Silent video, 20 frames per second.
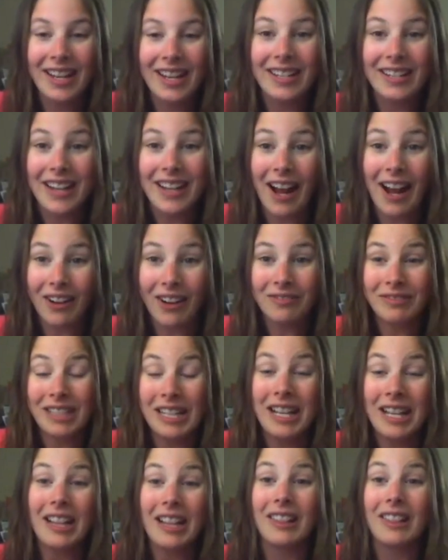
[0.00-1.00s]
Now,
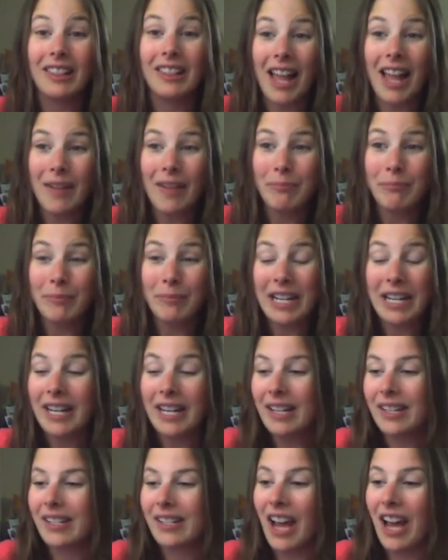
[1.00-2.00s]
let
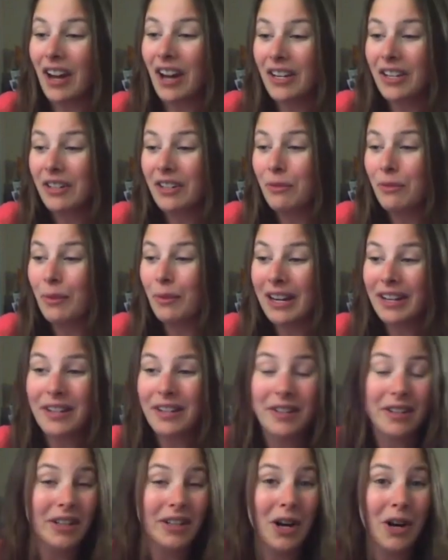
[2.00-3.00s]
me tell you where you
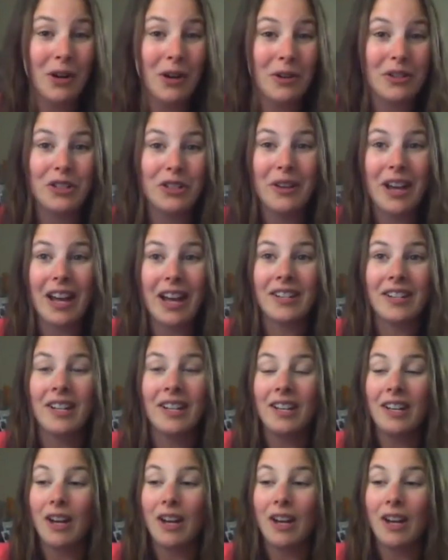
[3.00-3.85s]
can go to get